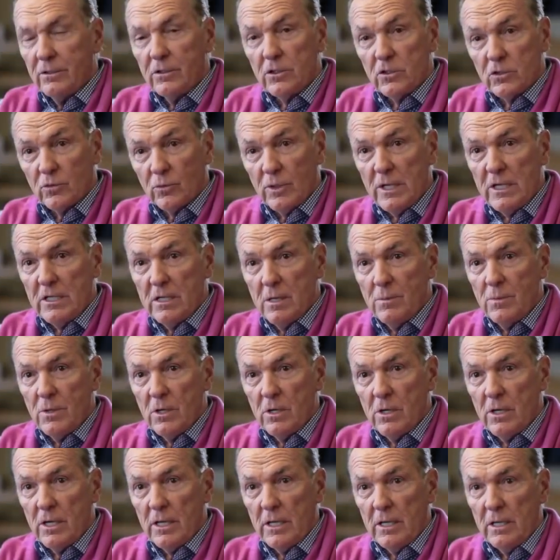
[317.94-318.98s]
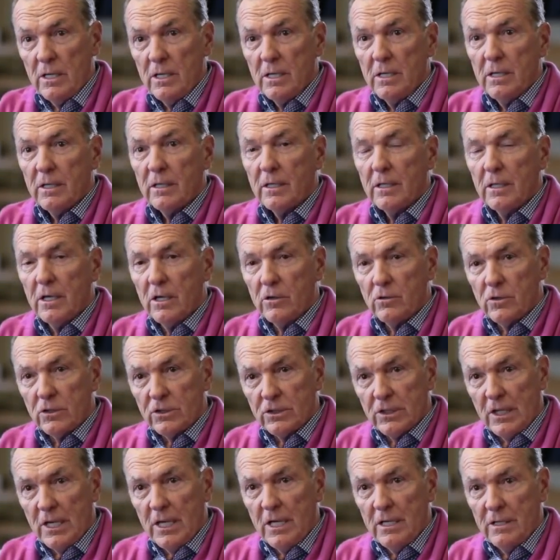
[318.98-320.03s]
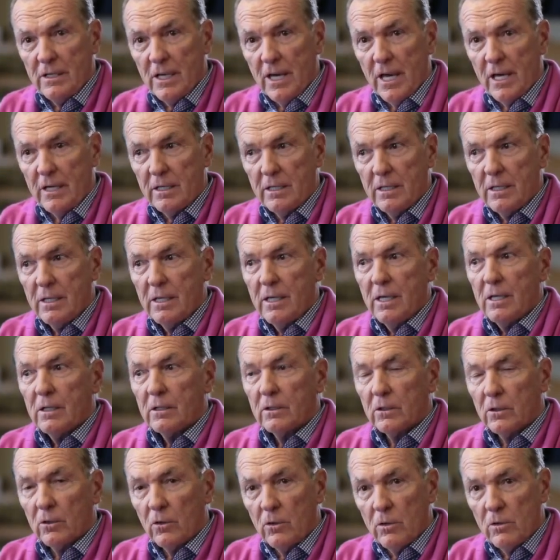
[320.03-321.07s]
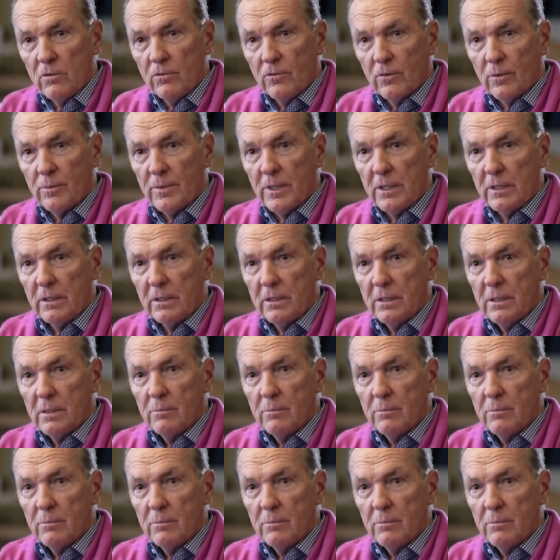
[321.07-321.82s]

in the Zrii community can understand that, learn from it,